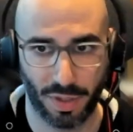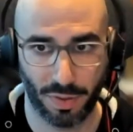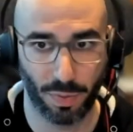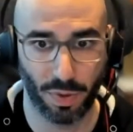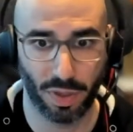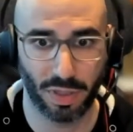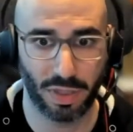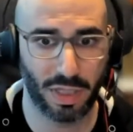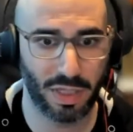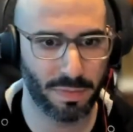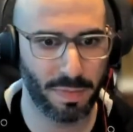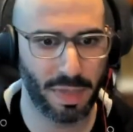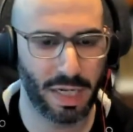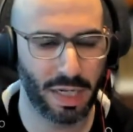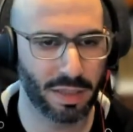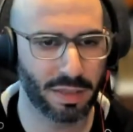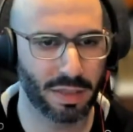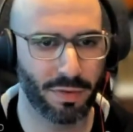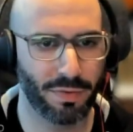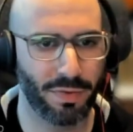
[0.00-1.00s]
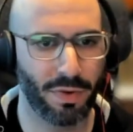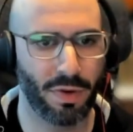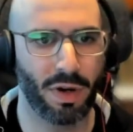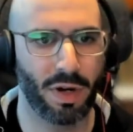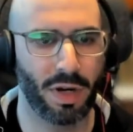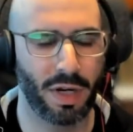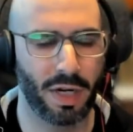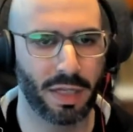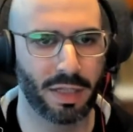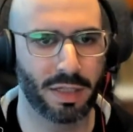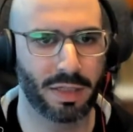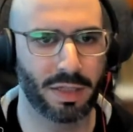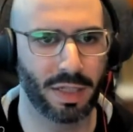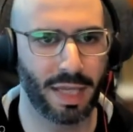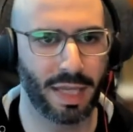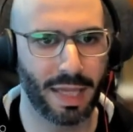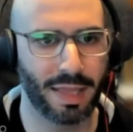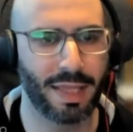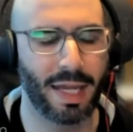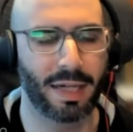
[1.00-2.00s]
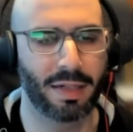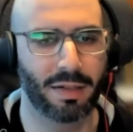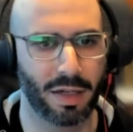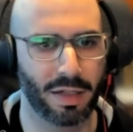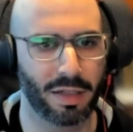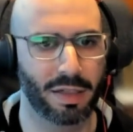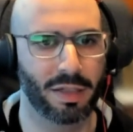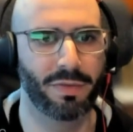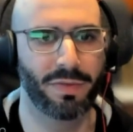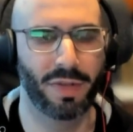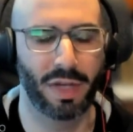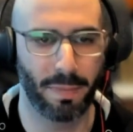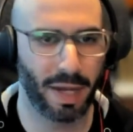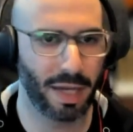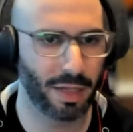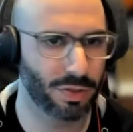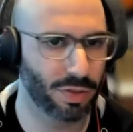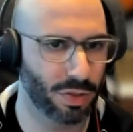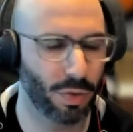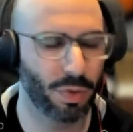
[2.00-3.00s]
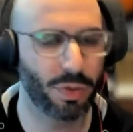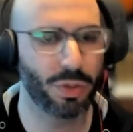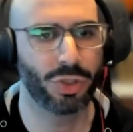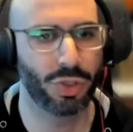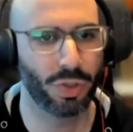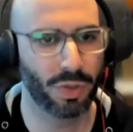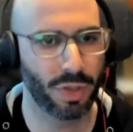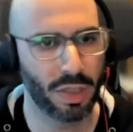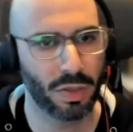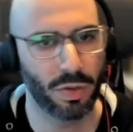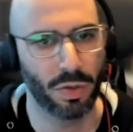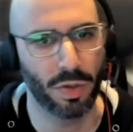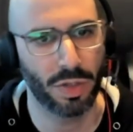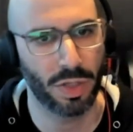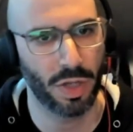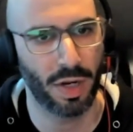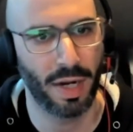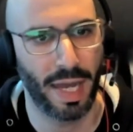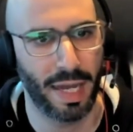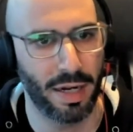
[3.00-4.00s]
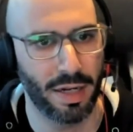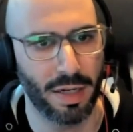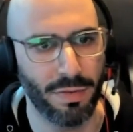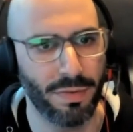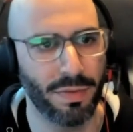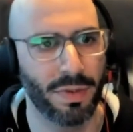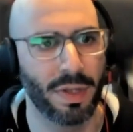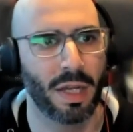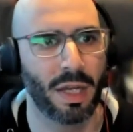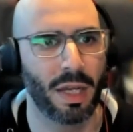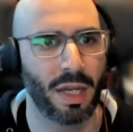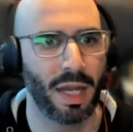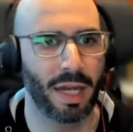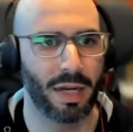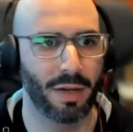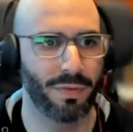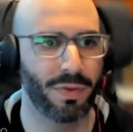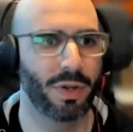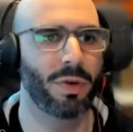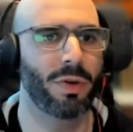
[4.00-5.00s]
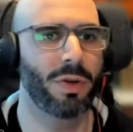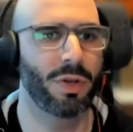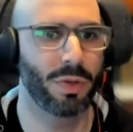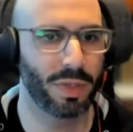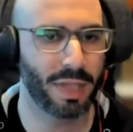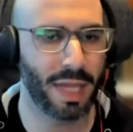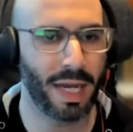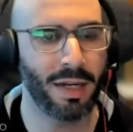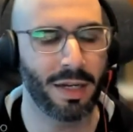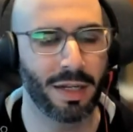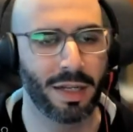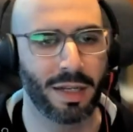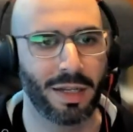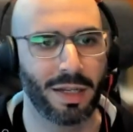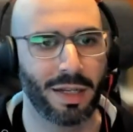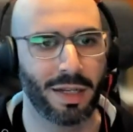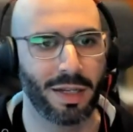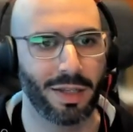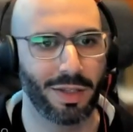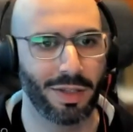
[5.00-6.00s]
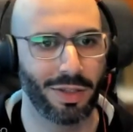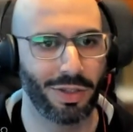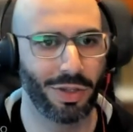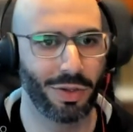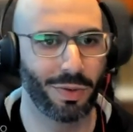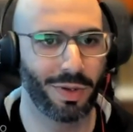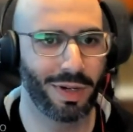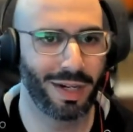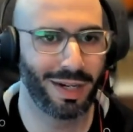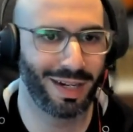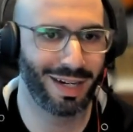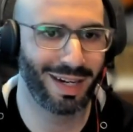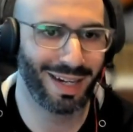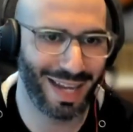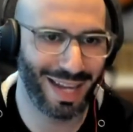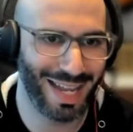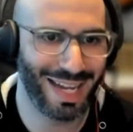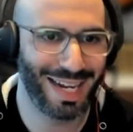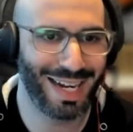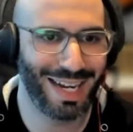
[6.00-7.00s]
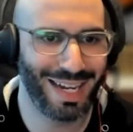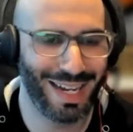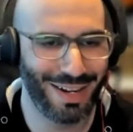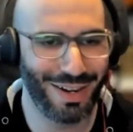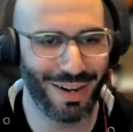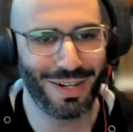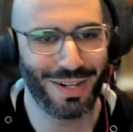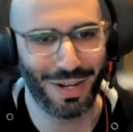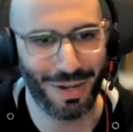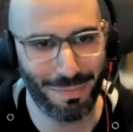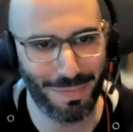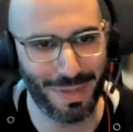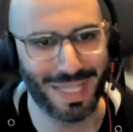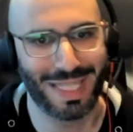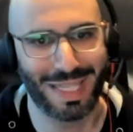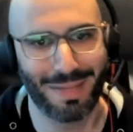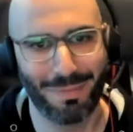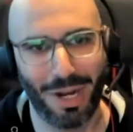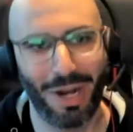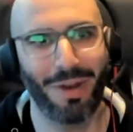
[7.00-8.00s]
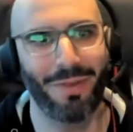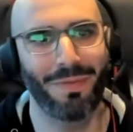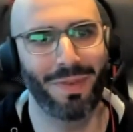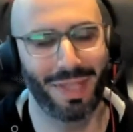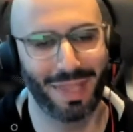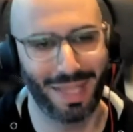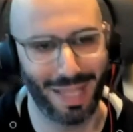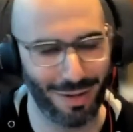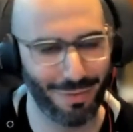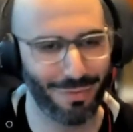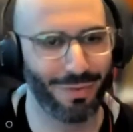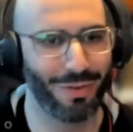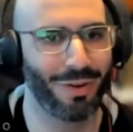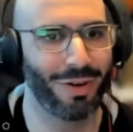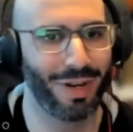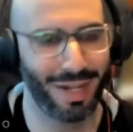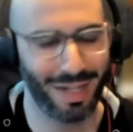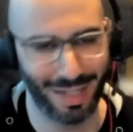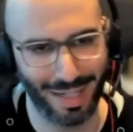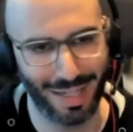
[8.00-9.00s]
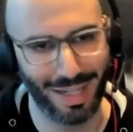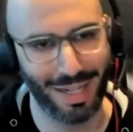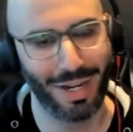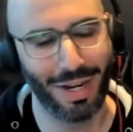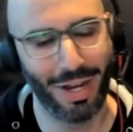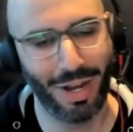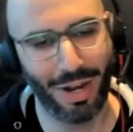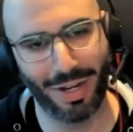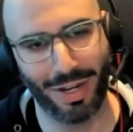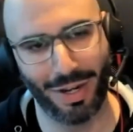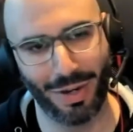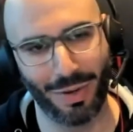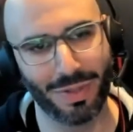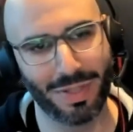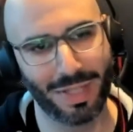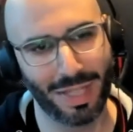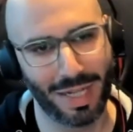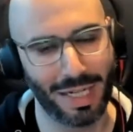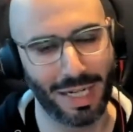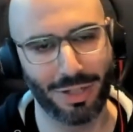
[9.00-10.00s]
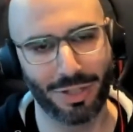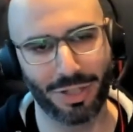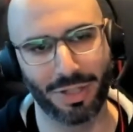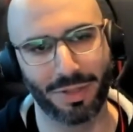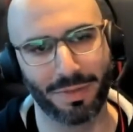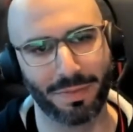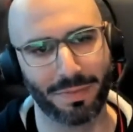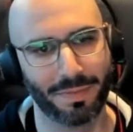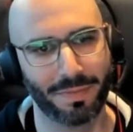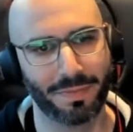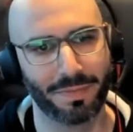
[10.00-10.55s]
what these meetings are for is to get that critical feedback. So don't sugarcoat your narrative. And if you don't do that, you are likely not going to piss them off and therefore not lose their attention.